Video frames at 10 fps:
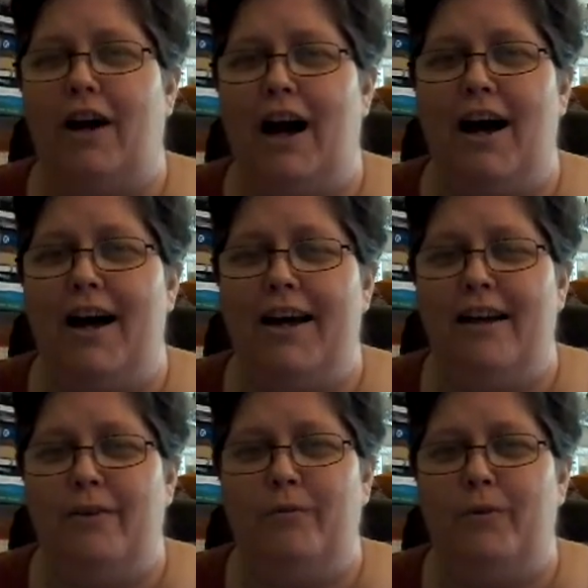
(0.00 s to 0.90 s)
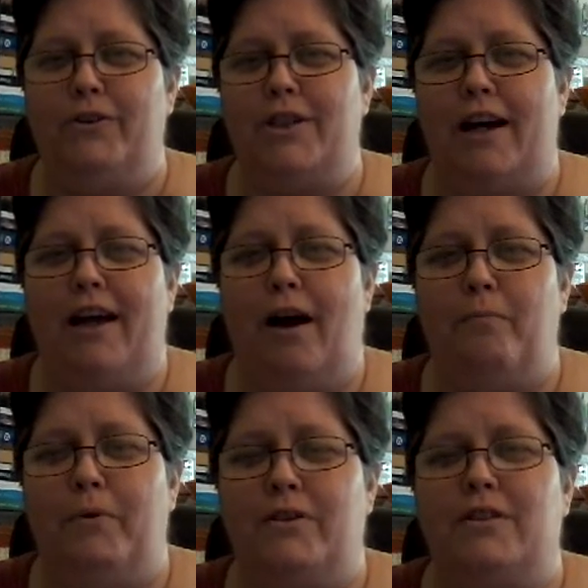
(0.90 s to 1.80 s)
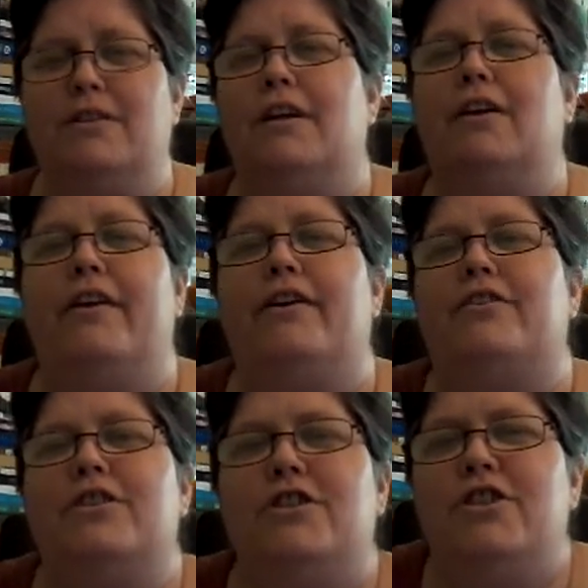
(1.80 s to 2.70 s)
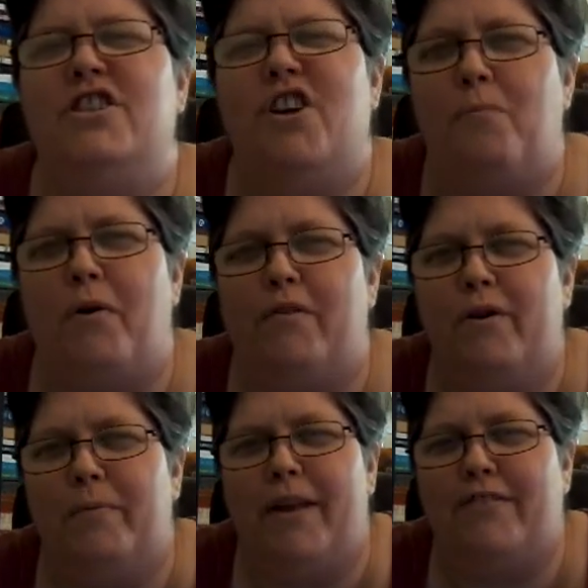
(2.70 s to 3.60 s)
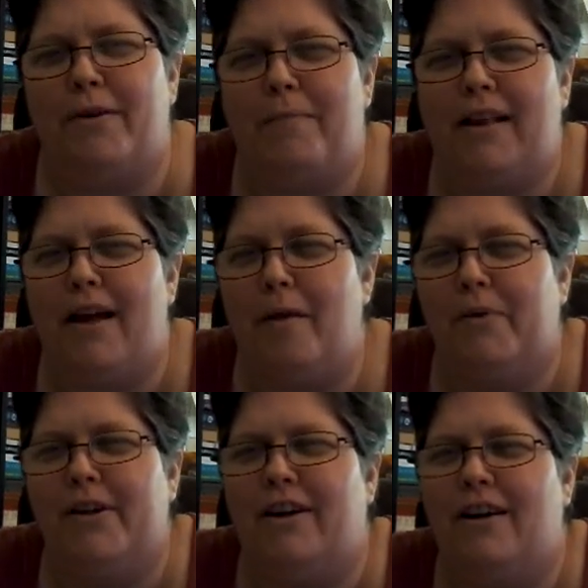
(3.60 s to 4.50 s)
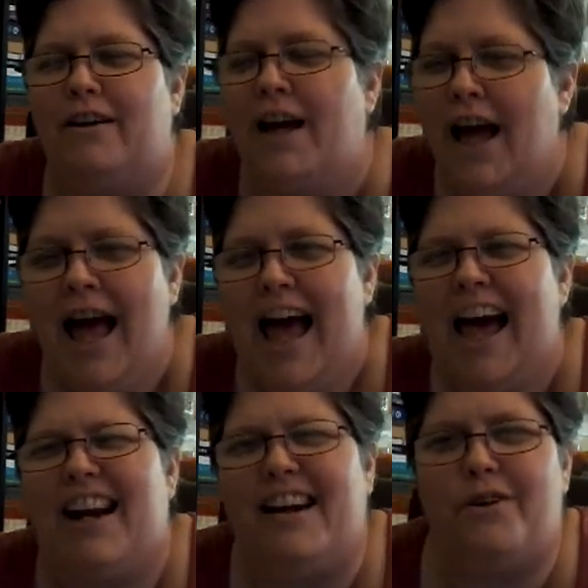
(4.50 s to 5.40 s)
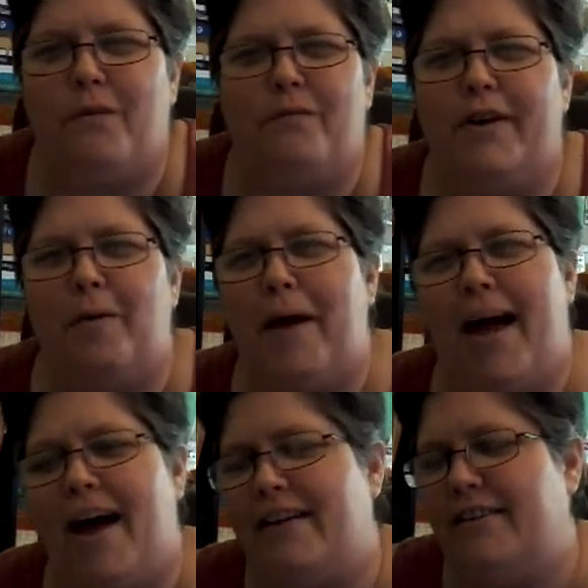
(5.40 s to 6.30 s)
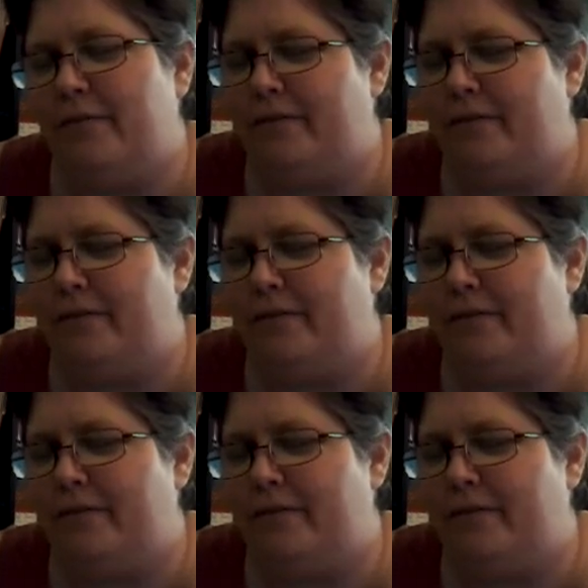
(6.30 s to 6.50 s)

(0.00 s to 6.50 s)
I will check out books until there's no more room left on my library card, and I don't feel bad.